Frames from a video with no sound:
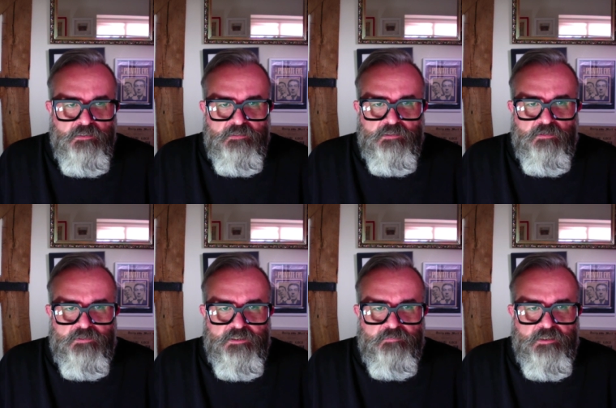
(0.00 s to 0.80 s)

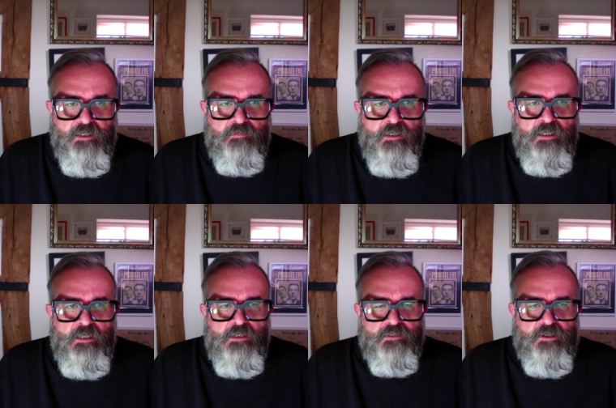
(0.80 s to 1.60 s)
Gosh, here we go.
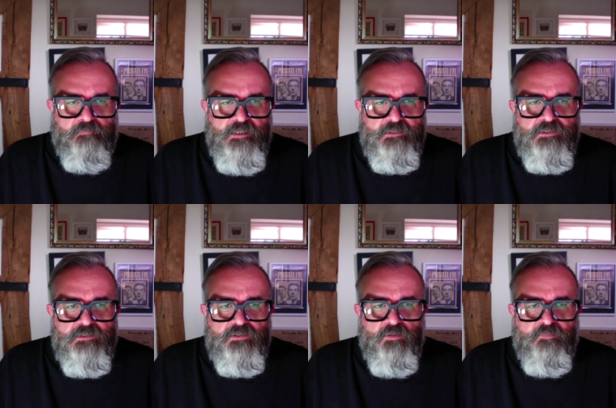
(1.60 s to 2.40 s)
Commit
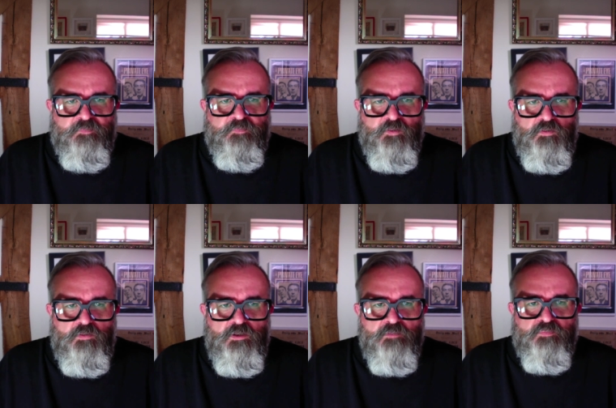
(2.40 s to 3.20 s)
to a
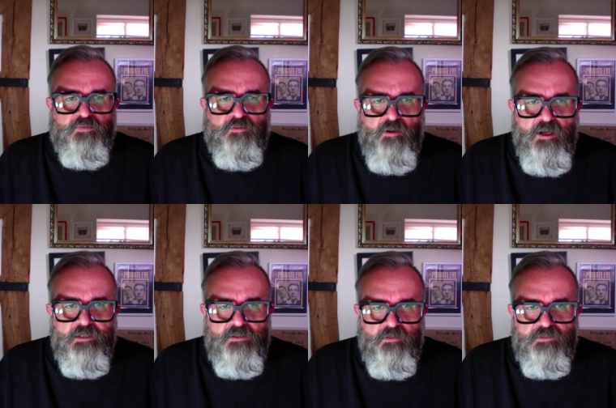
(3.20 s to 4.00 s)
full prior
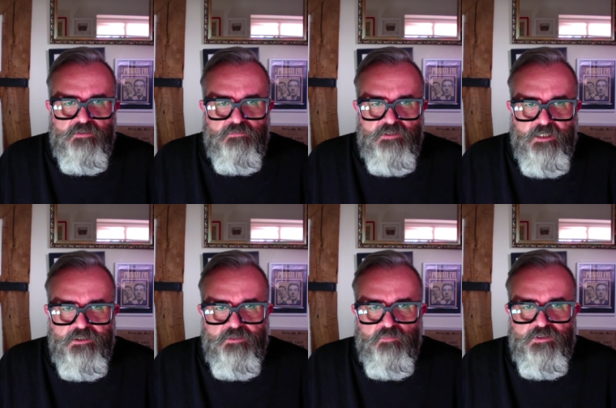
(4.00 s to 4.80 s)

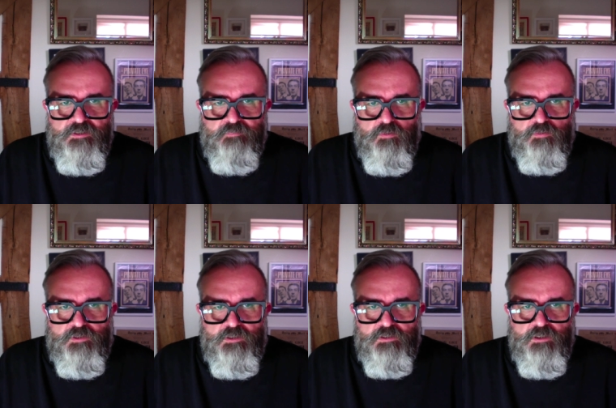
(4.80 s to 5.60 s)
consultation with
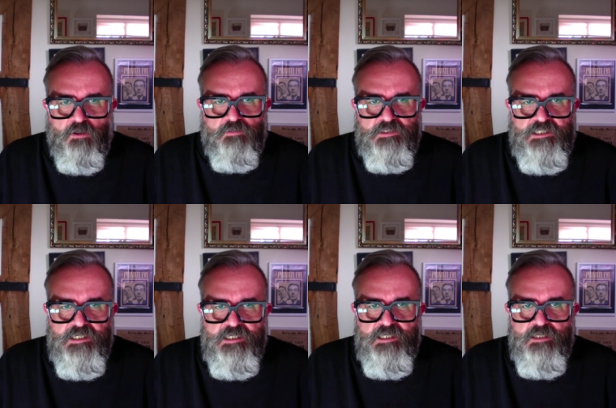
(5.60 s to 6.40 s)
supporters on
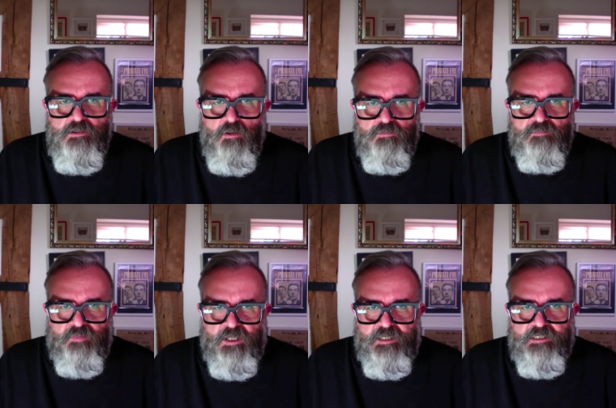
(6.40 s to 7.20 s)
key
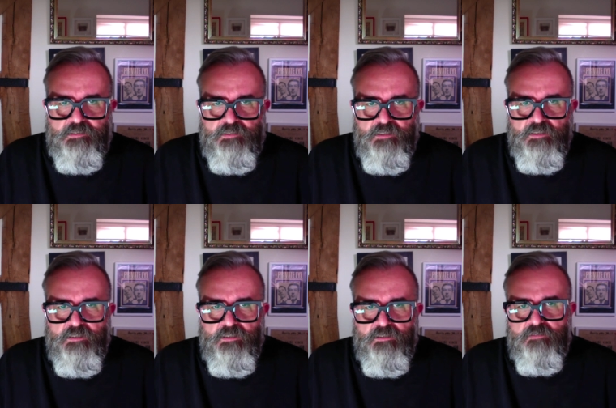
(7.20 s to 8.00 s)
non-playing,
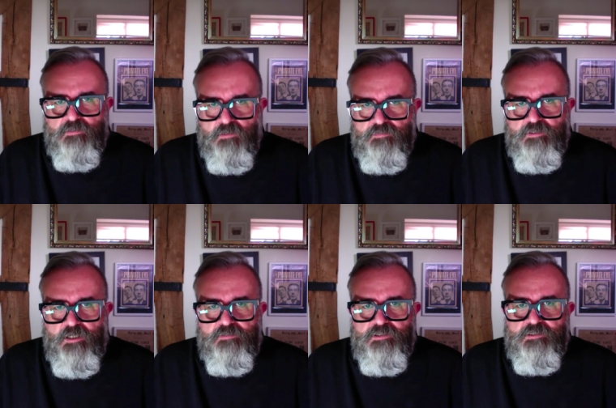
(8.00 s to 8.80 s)

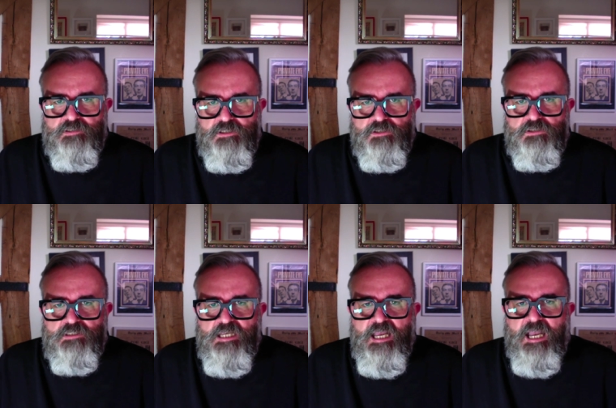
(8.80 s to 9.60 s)
non-coaching decisions,
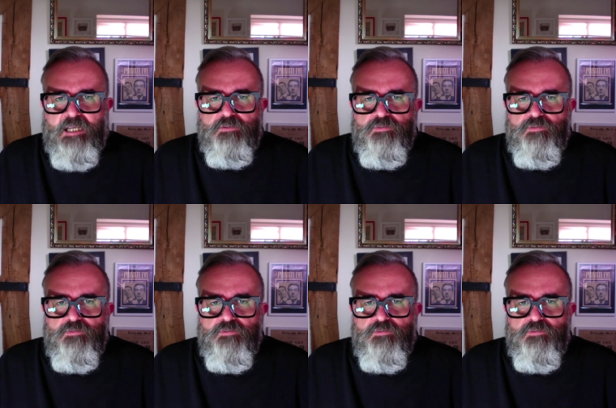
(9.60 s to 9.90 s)
and